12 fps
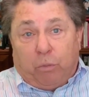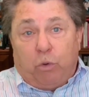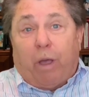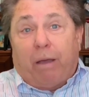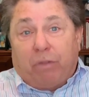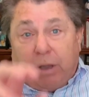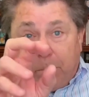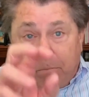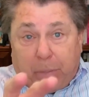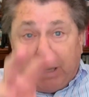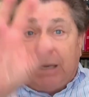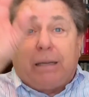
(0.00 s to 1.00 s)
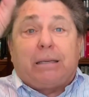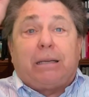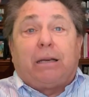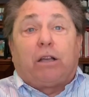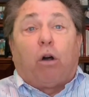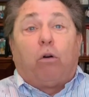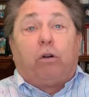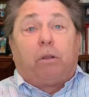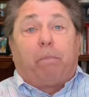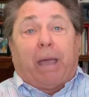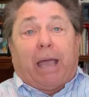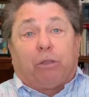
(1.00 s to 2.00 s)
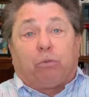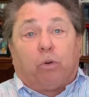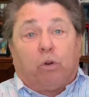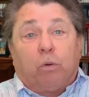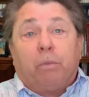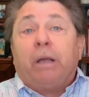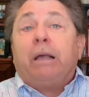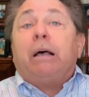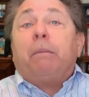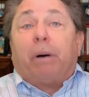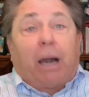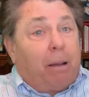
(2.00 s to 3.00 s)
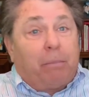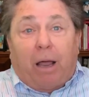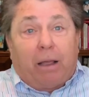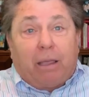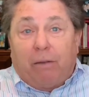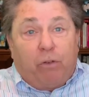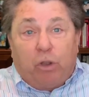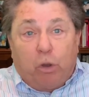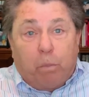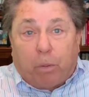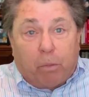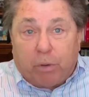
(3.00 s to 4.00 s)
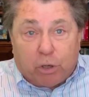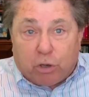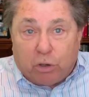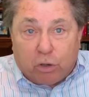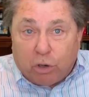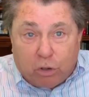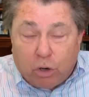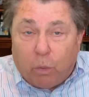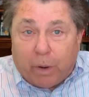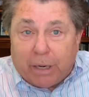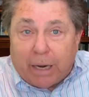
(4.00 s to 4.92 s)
You have the ability to go to the bathroom, but I'm not giving you permission to do it.